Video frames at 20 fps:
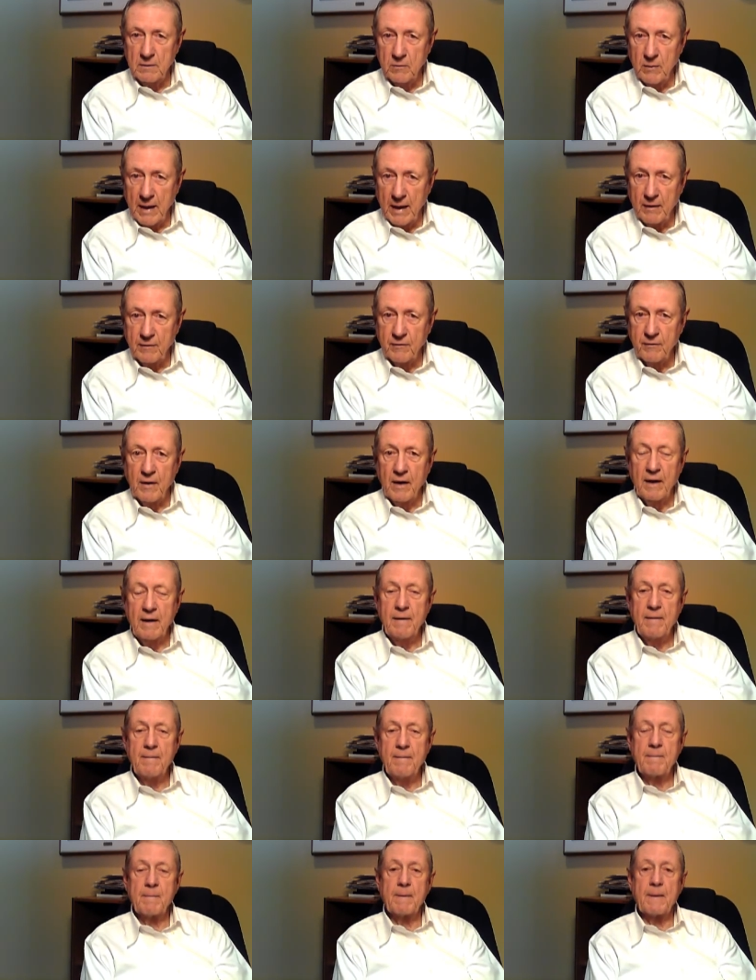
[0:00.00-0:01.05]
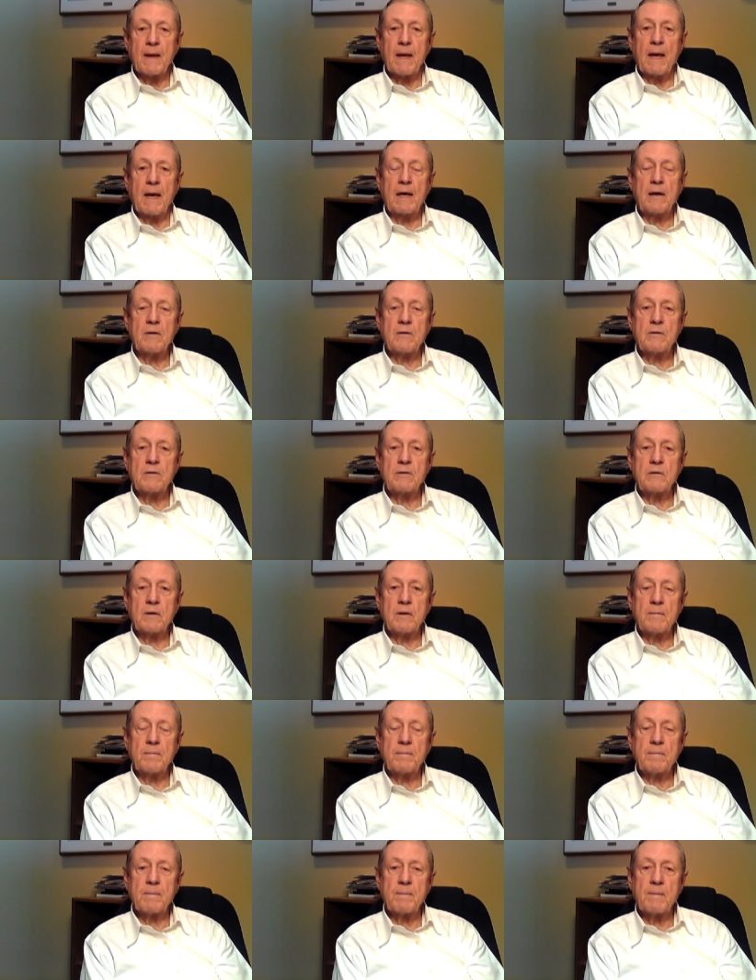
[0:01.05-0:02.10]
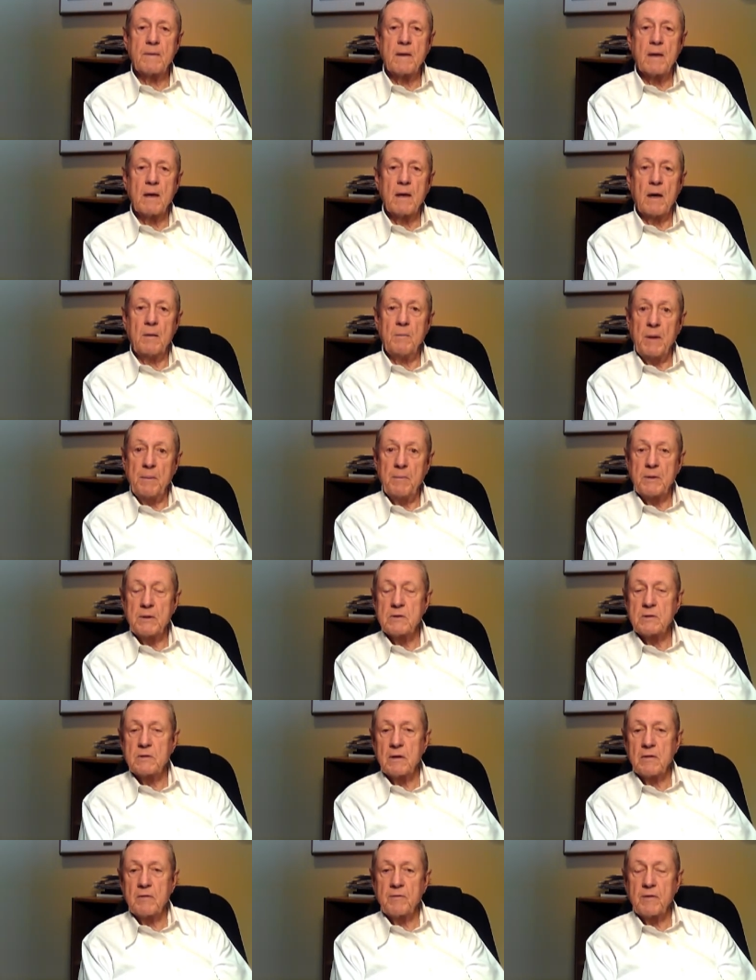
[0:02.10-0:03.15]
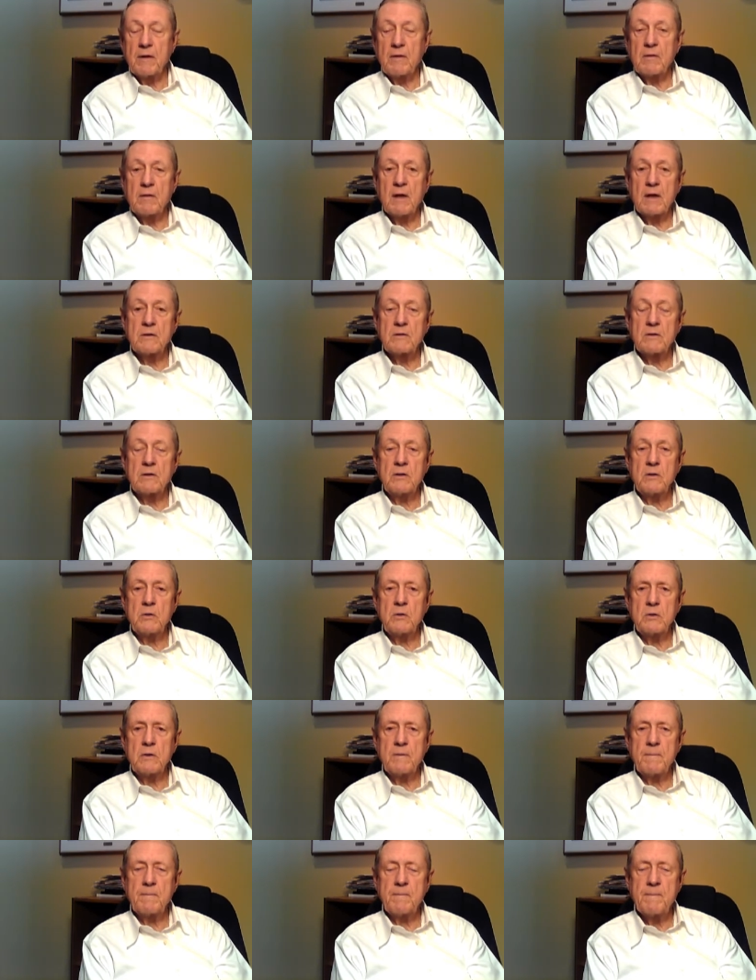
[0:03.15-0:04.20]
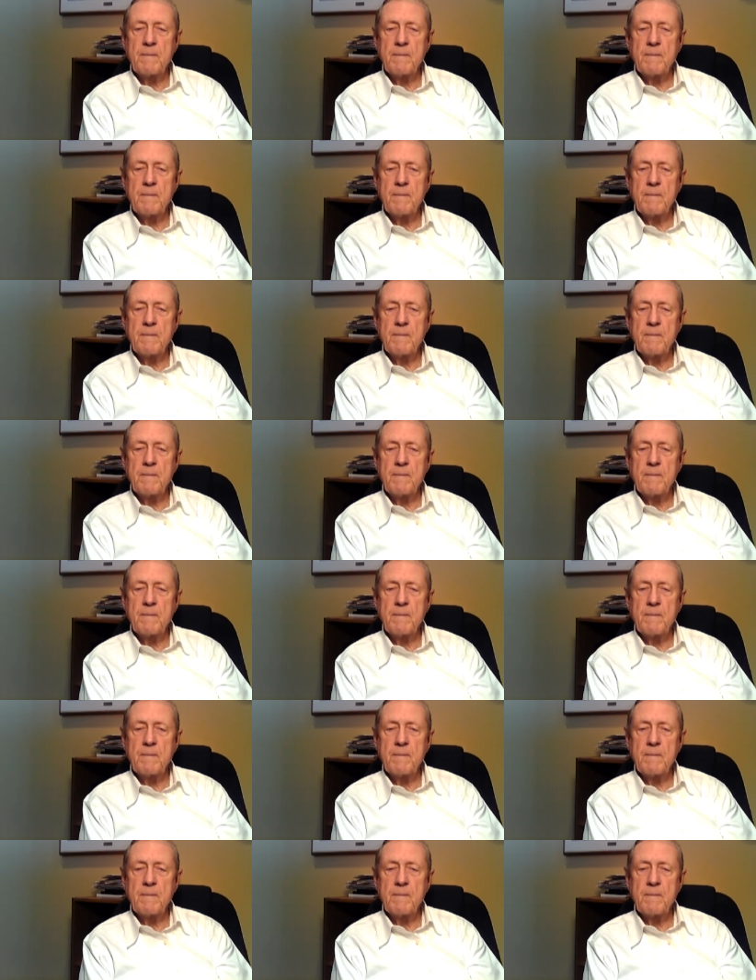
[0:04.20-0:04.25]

ratified as amendments to the federal Constitution.